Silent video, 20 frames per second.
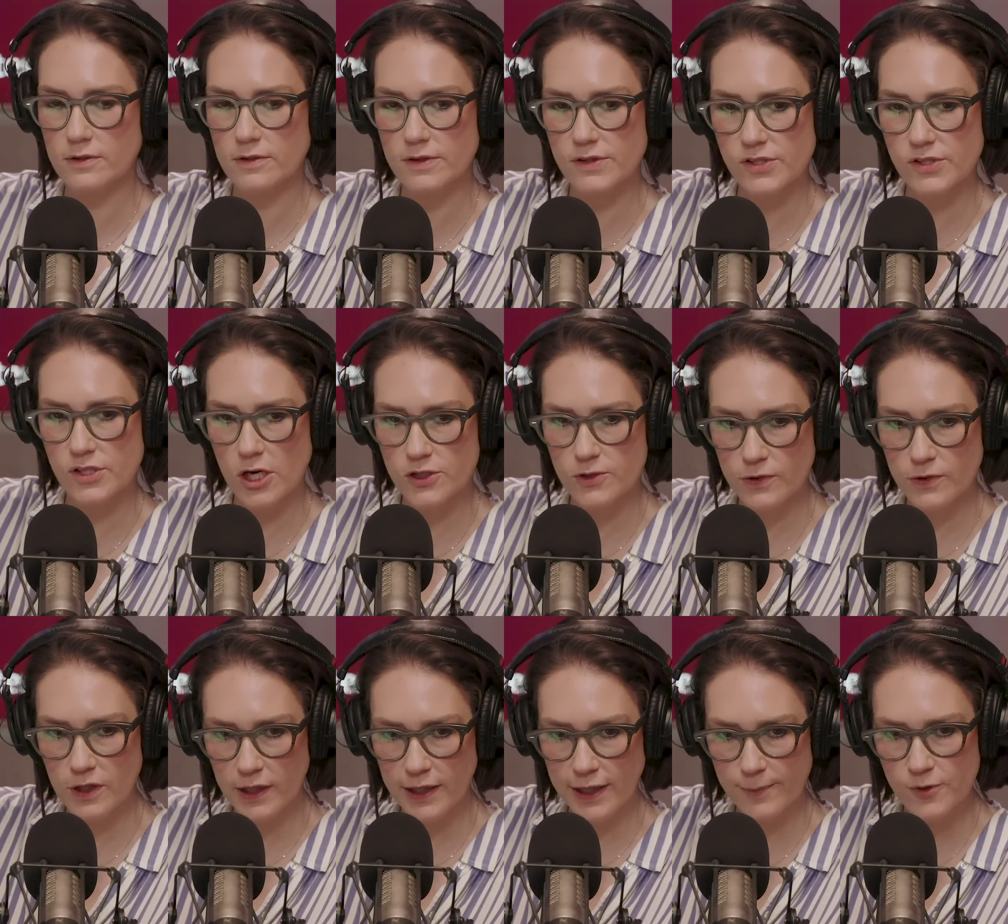It starts
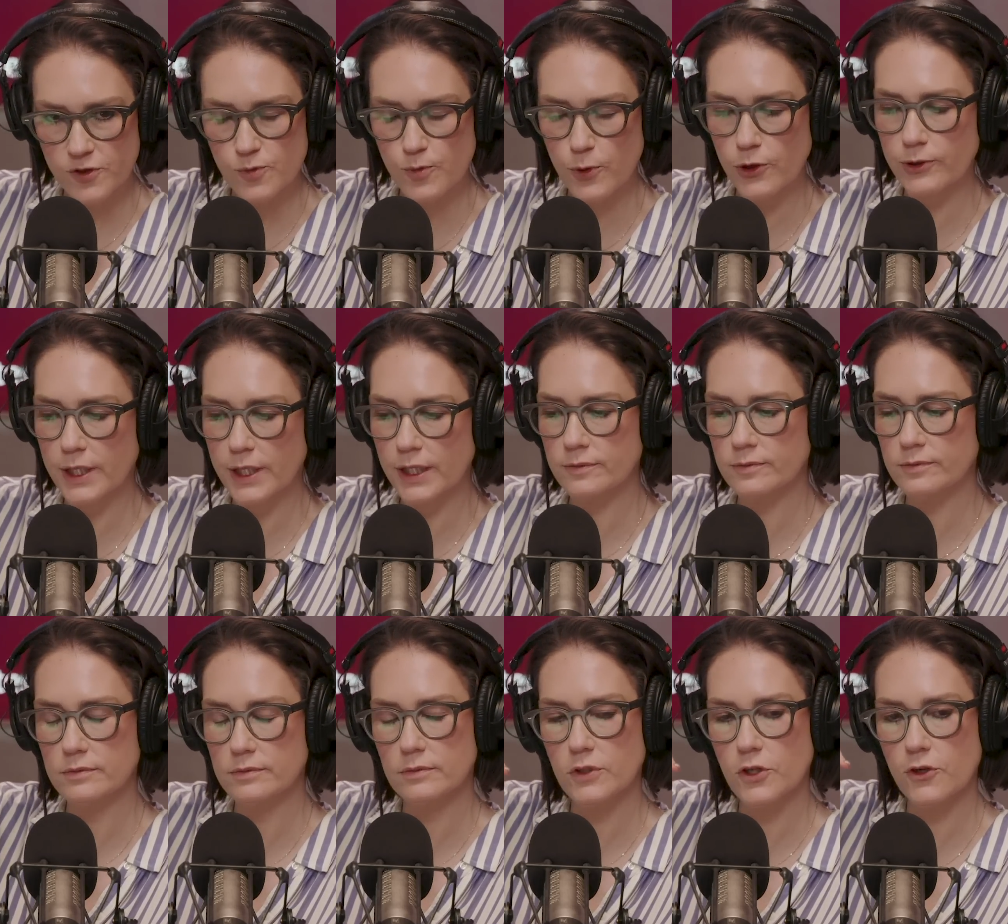with claim it's broken,
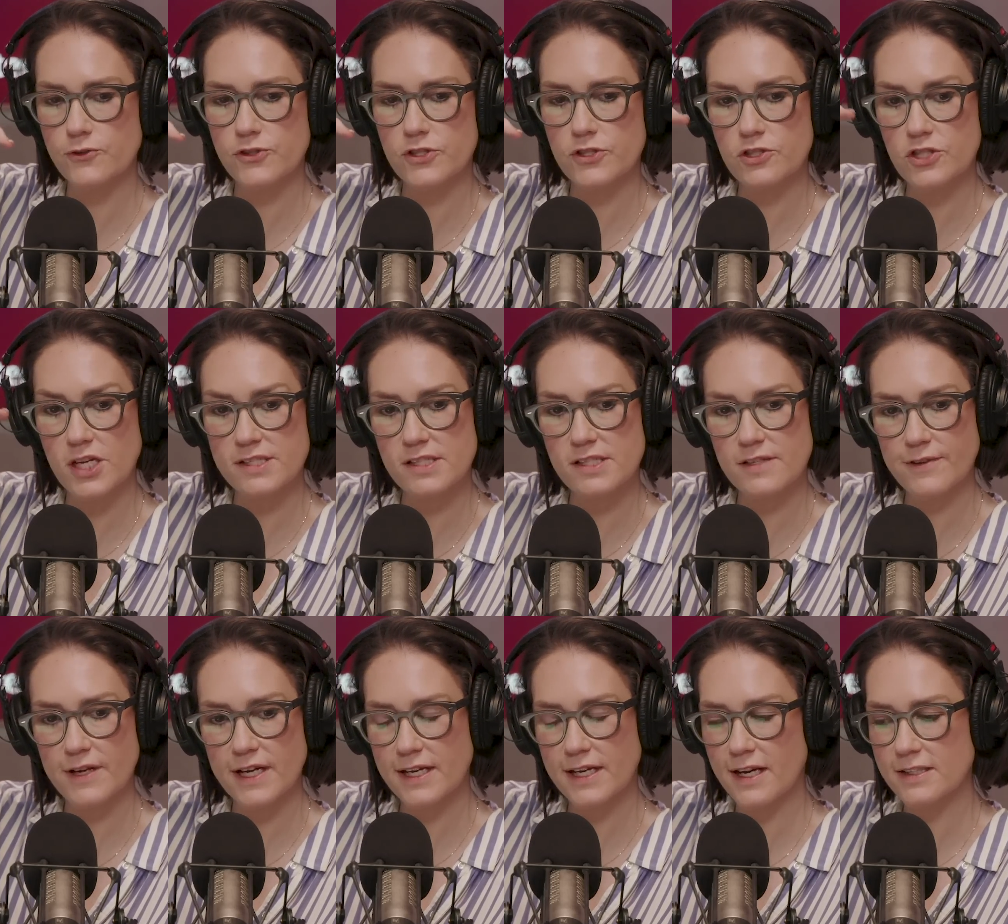goes to
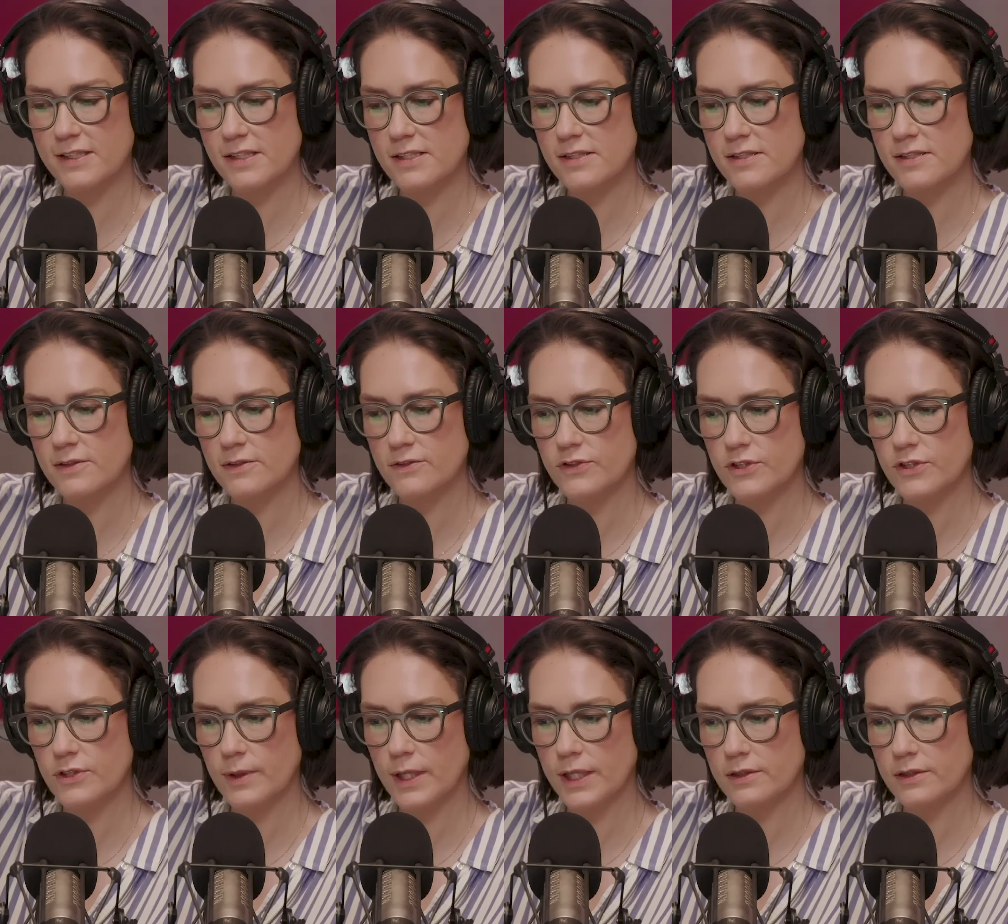justify cuts
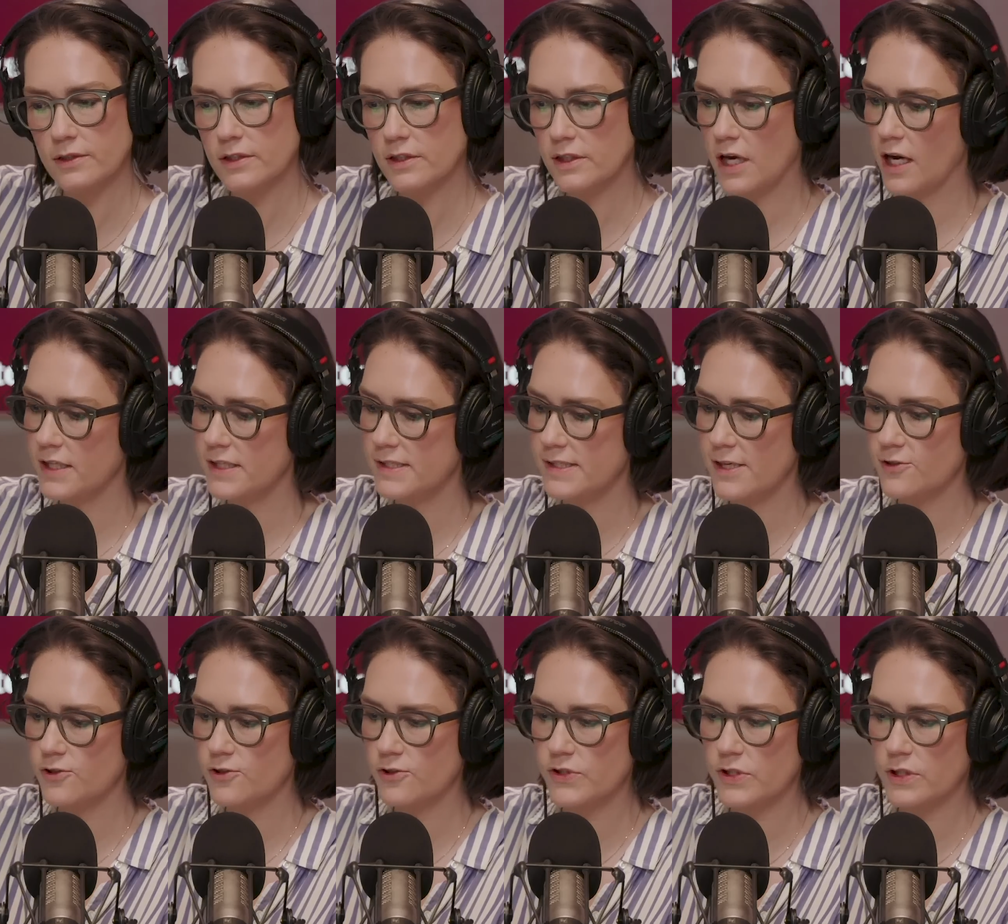to it, cut
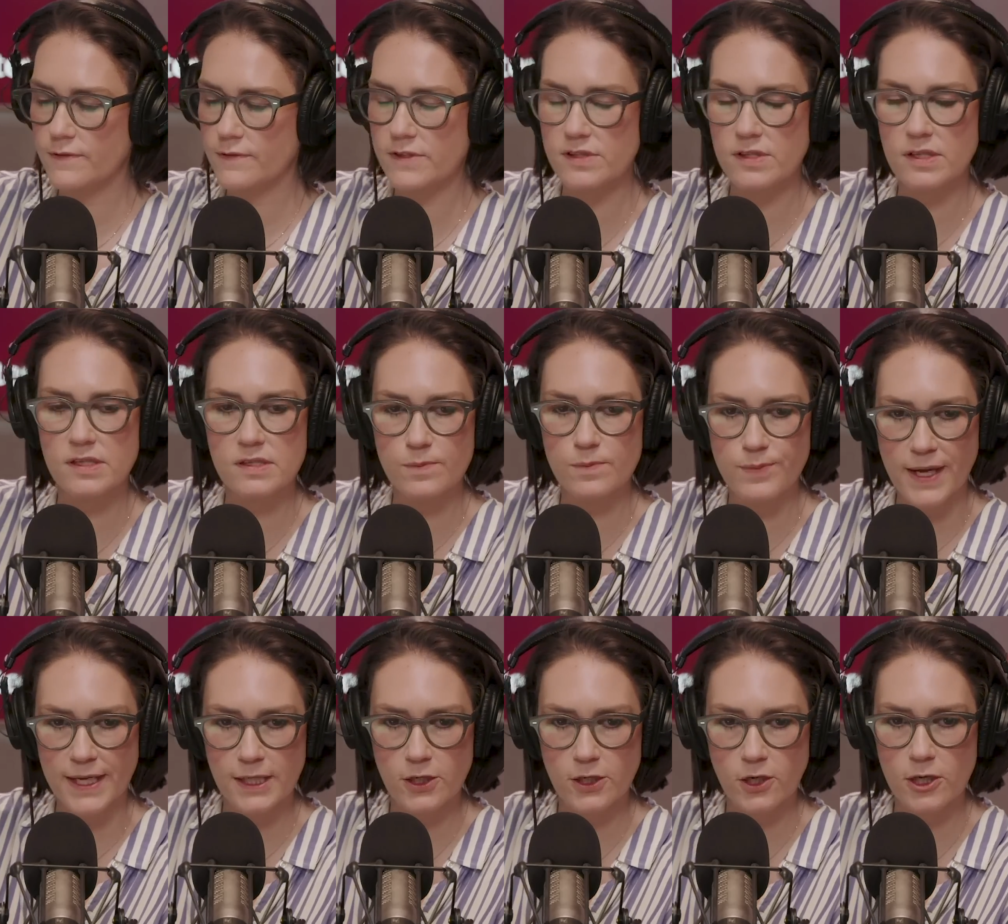essential services,
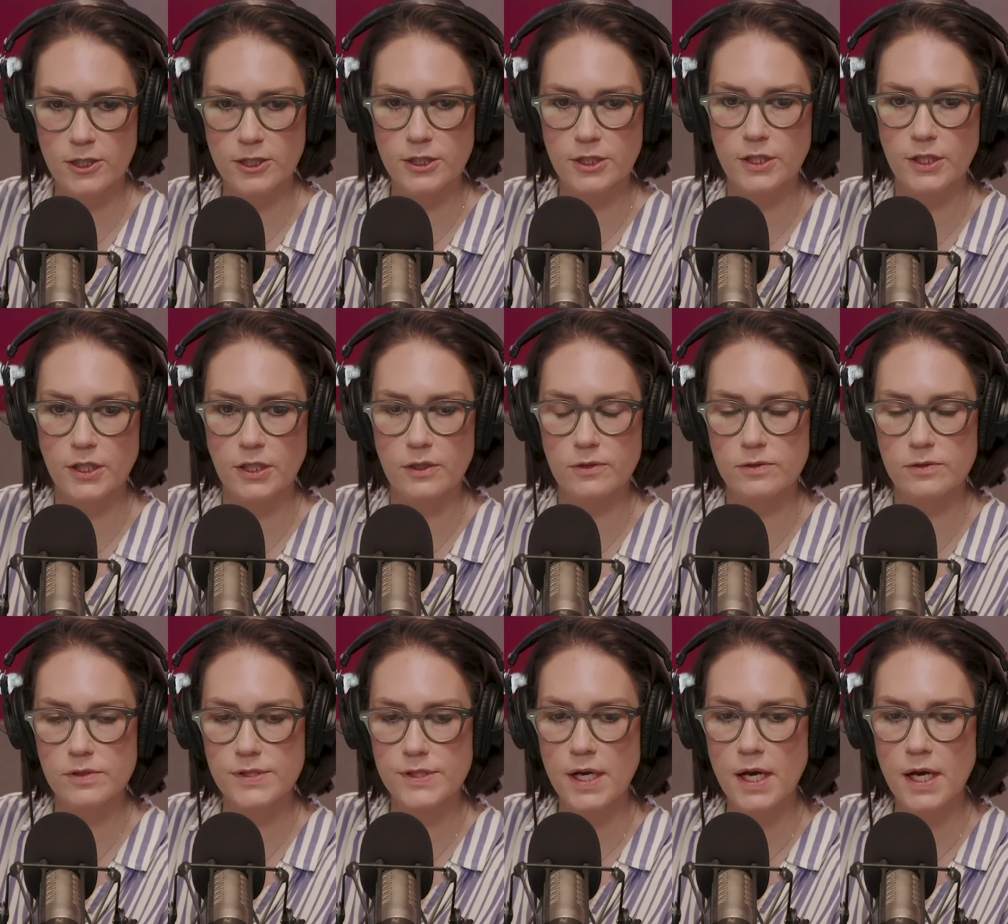make it harder to
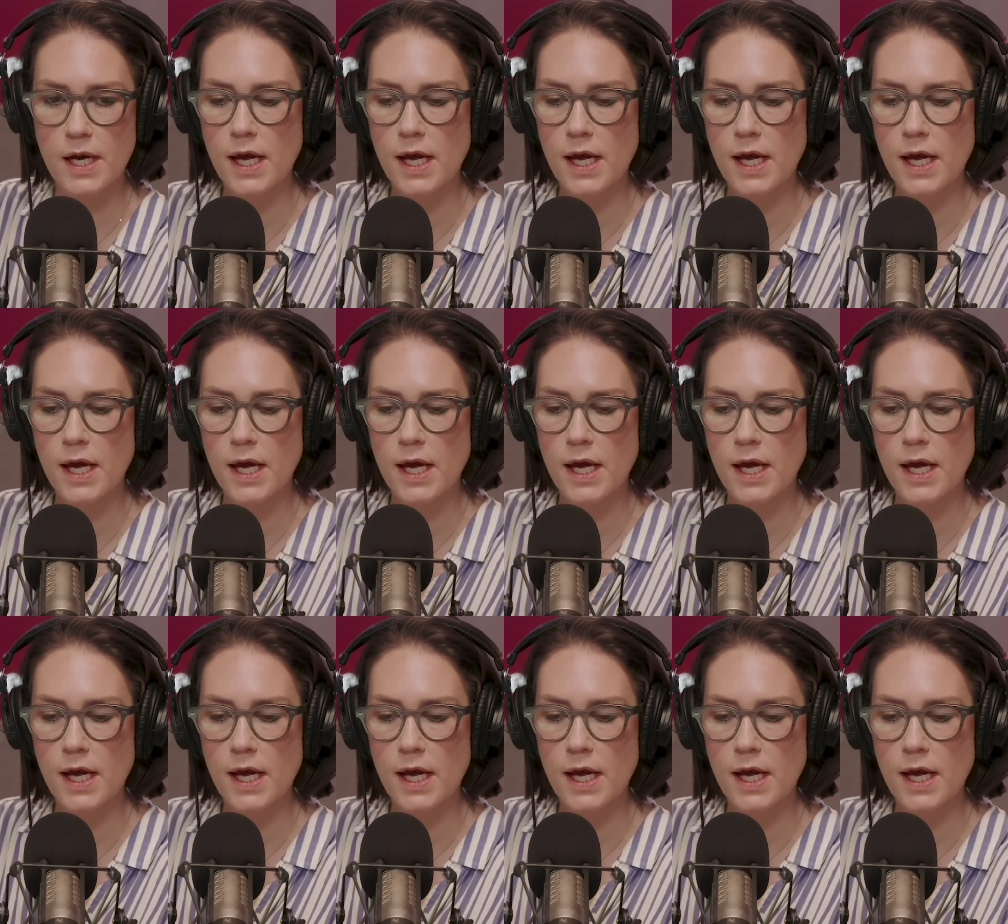use.